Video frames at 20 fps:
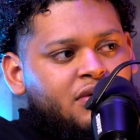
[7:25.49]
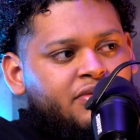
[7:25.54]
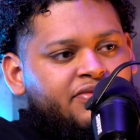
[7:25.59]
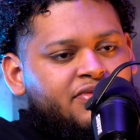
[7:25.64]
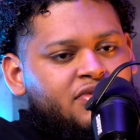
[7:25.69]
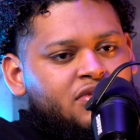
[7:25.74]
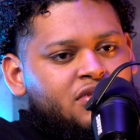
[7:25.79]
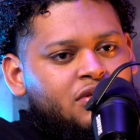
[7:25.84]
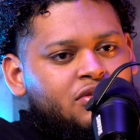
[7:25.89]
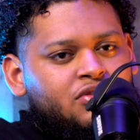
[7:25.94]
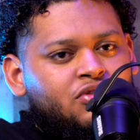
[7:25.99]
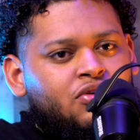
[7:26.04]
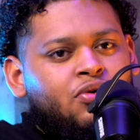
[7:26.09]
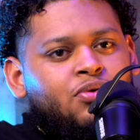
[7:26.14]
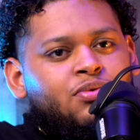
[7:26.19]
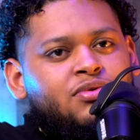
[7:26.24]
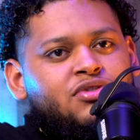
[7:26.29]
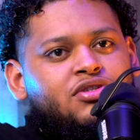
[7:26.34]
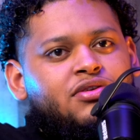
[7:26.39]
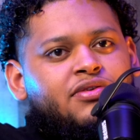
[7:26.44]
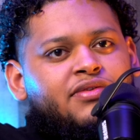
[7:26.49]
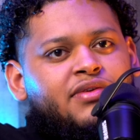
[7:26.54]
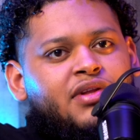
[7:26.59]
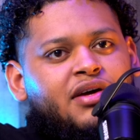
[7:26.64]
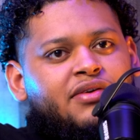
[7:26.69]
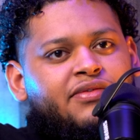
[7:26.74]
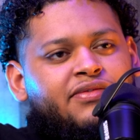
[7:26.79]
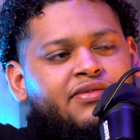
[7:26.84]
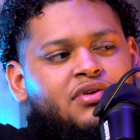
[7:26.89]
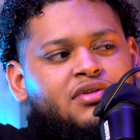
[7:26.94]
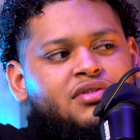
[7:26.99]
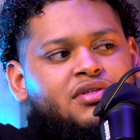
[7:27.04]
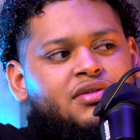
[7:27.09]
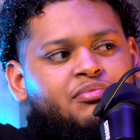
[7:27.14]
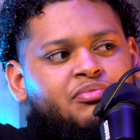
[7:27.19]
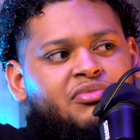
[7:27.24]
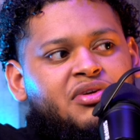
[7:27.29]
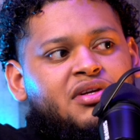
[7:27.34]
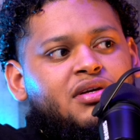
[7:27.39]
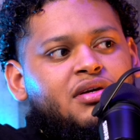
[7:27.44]
Oh, for sure. So what was your, like,
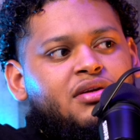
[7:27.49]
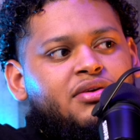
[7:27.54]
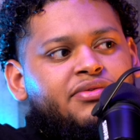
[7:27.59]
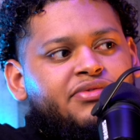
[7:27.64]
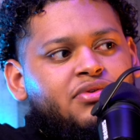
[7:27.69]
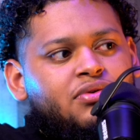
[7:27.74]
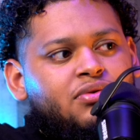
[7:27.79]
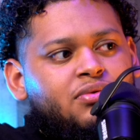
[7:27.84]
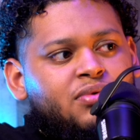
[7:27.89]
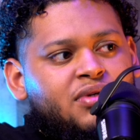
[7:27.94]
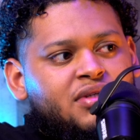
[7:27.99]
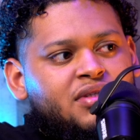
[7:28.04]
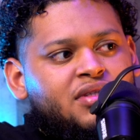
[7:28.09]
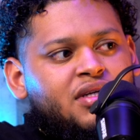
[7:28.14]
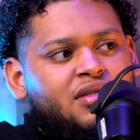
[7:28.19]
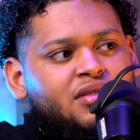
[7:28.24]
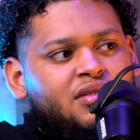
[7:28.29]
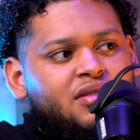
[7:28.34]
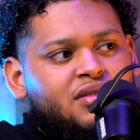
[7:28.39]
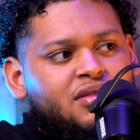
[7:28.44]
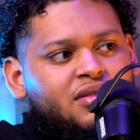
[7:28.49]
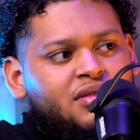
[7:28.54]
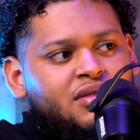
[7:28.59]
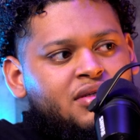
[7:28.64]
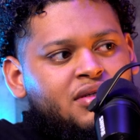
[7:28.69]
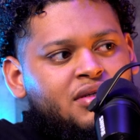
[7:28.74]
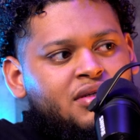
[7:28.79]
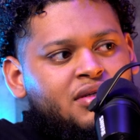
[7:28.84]
first big interview with Say Cheese?